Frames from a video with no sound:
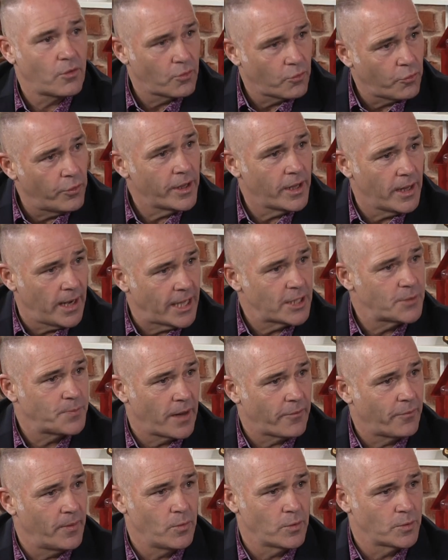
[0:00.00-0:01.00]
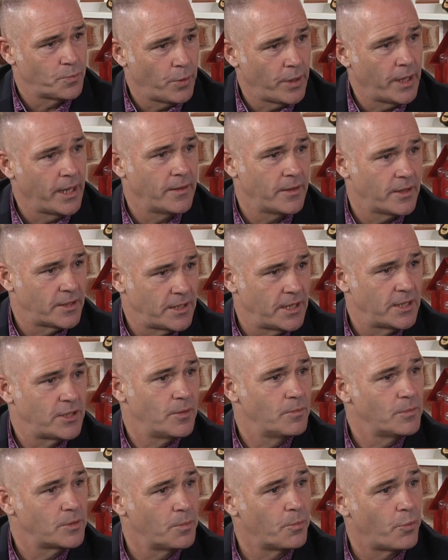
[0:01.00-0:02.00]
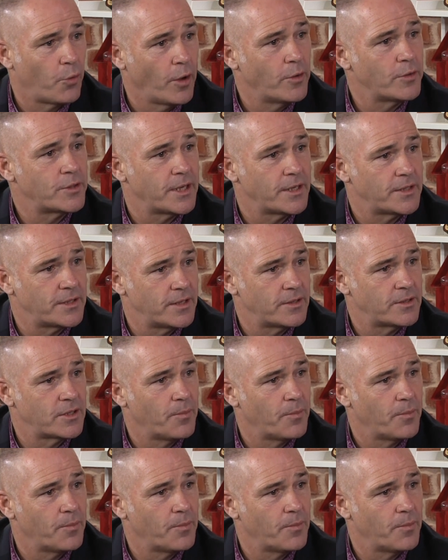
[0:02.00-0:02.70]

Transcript: critical aspect for me was putting in the systems and processes